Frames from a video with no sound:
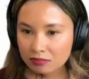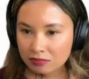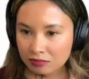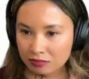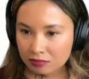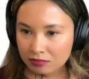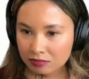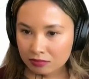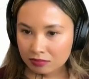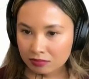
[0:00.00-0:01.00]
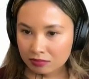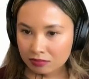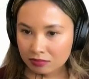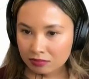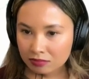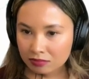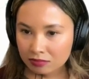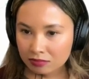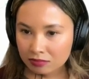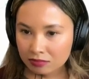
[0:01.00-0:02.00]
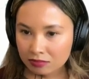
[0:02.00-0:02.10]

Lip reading: This person isn't speaking.